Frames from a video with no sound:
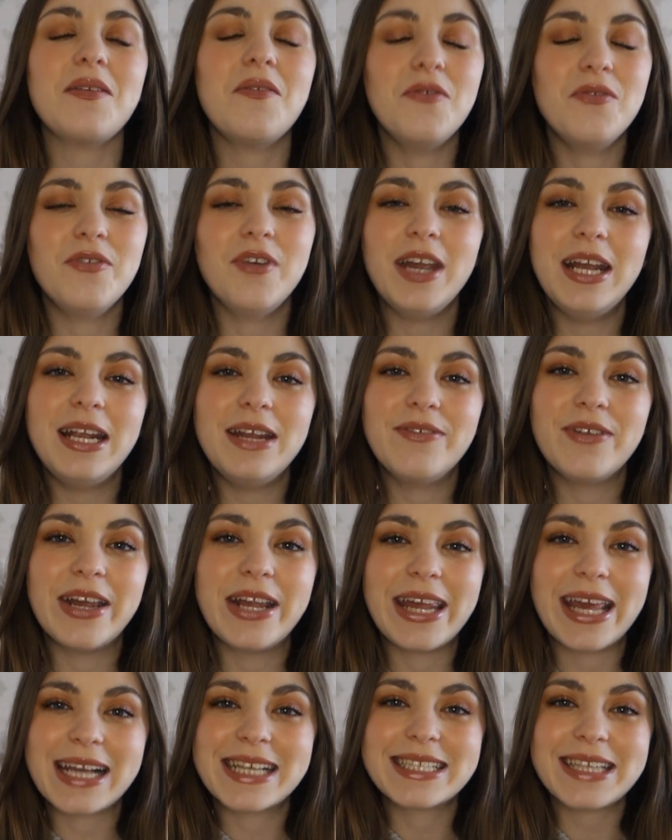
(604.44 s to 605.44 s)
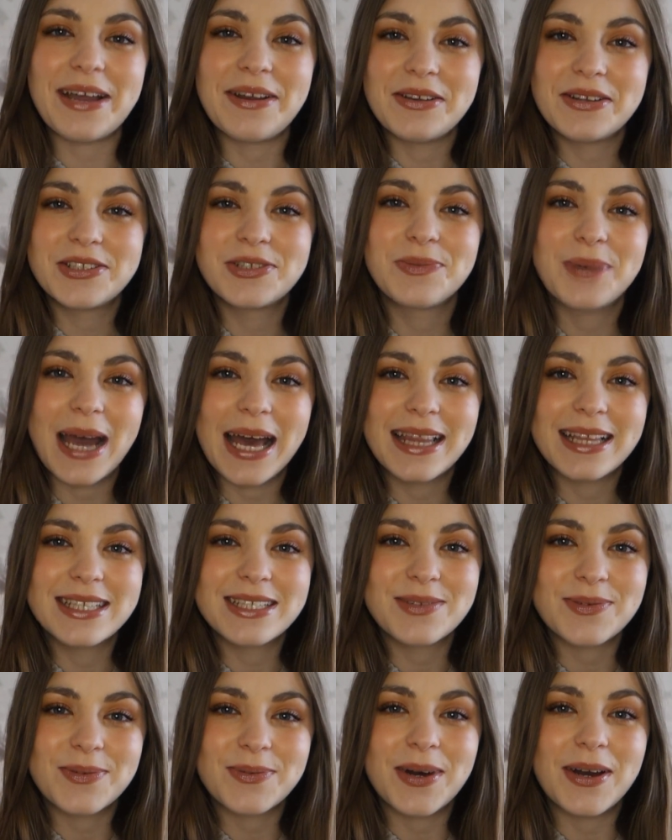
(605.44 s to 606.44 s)
Really, really excited to wear
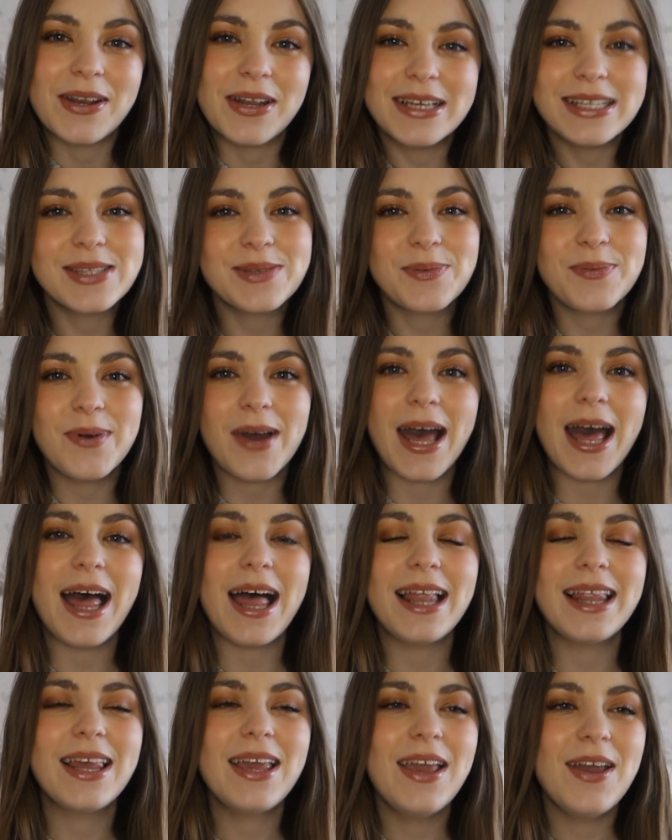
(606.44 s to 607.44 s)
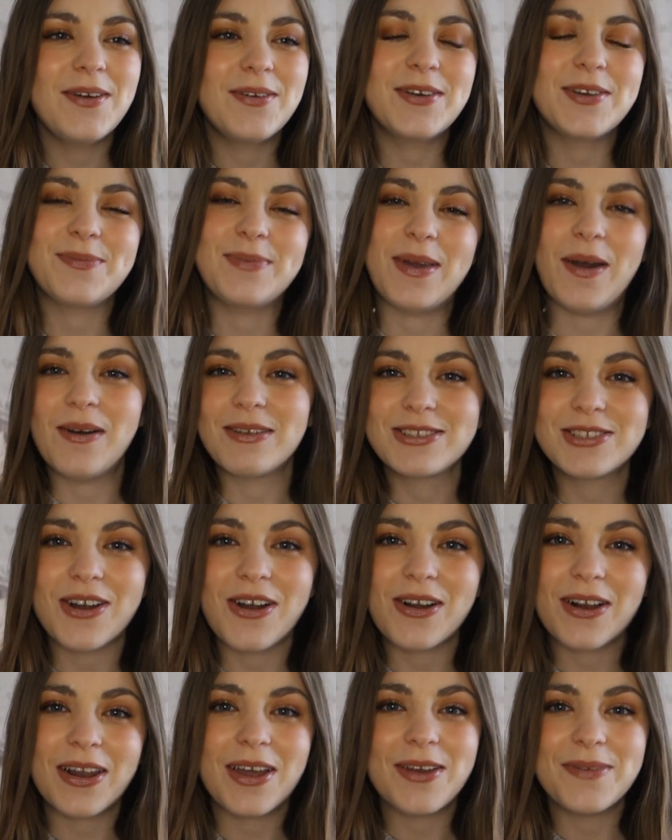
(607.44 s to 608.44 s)
this one as well, with me hot
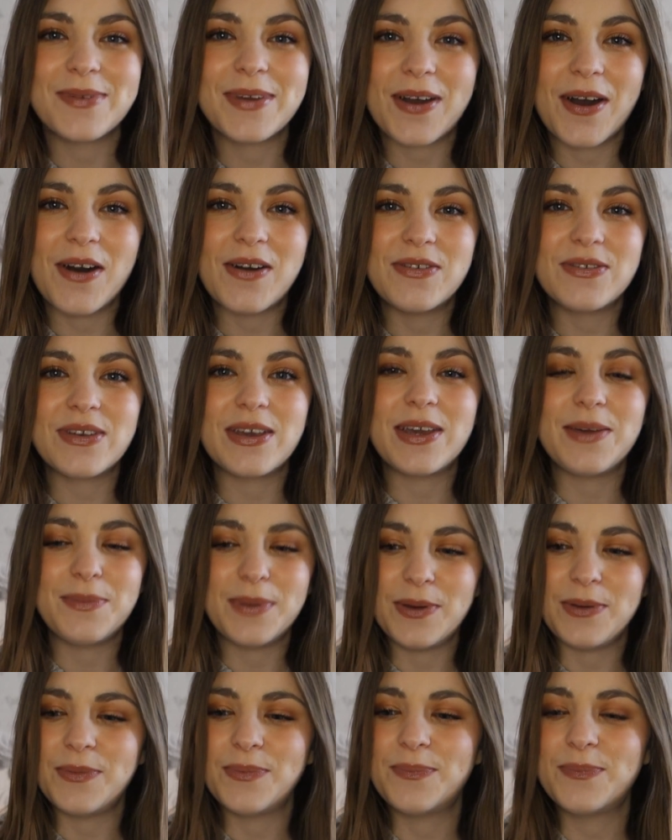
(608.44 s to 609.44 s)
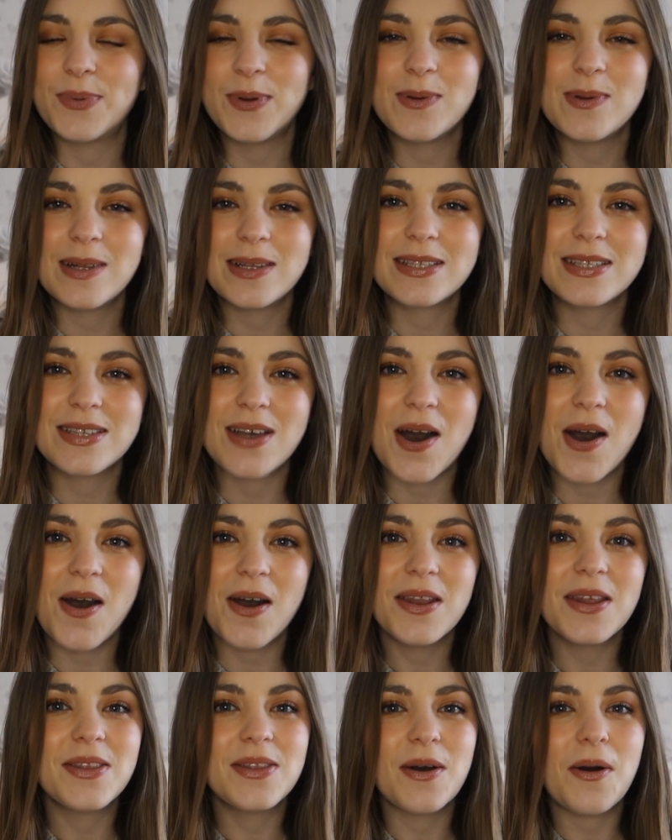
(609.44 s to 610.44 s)
chocolate, me coffee, me boots
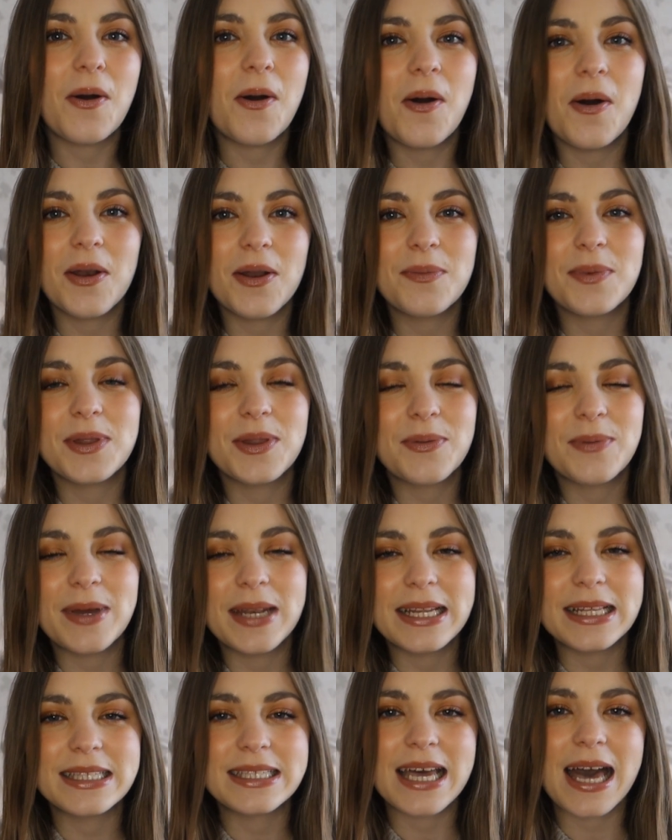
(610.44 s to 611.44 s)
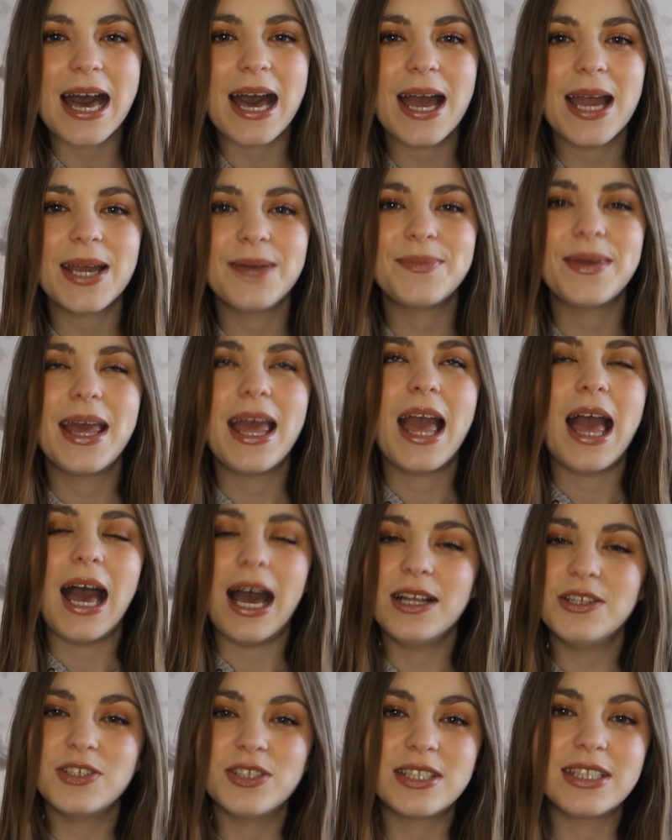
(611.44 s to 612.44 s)
on in the autumn and the winter time.
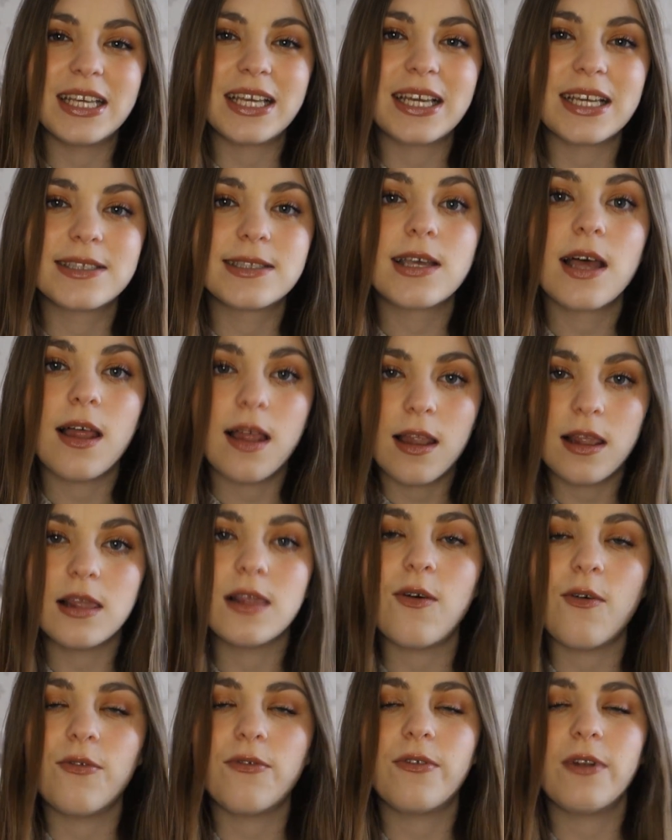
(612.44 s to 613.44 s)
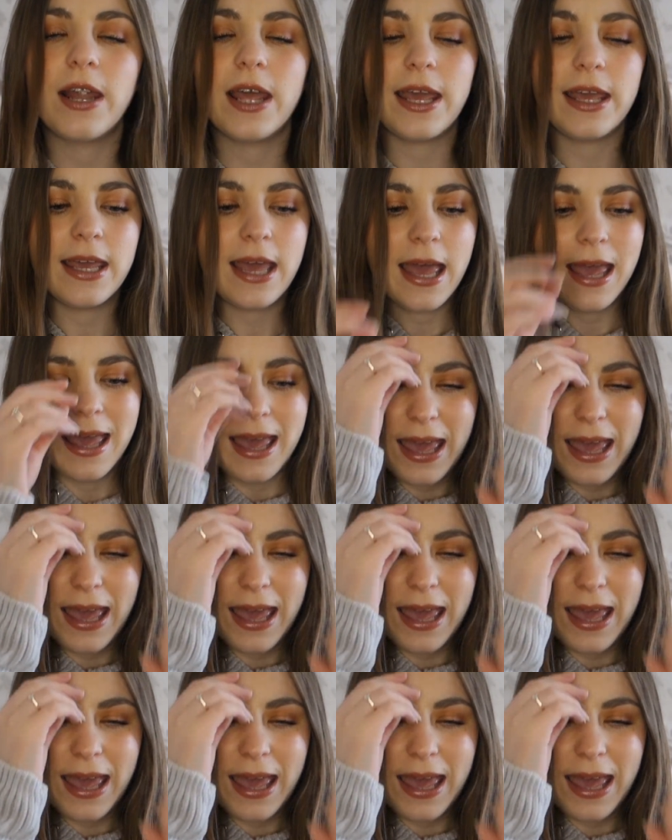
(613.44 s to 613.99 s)
I just think it's lovely.